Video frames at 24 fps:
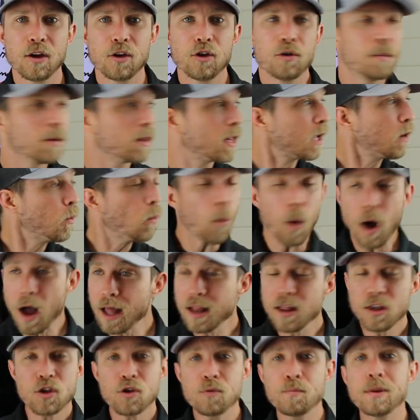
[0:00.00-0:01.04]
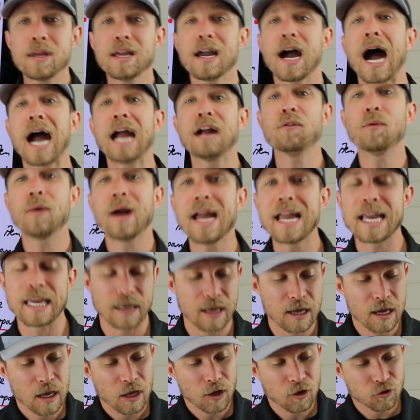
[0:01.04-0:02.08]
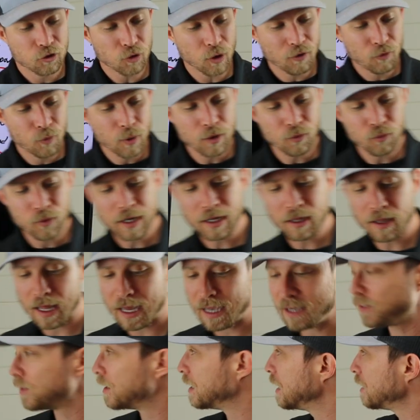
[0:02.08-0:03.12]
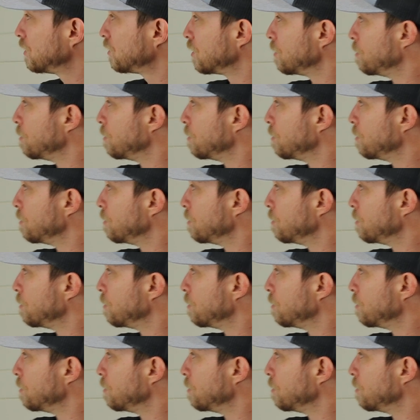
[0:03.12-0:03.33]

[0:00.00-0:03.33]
You'd be like, what? You'd be irate. So if we realize that it's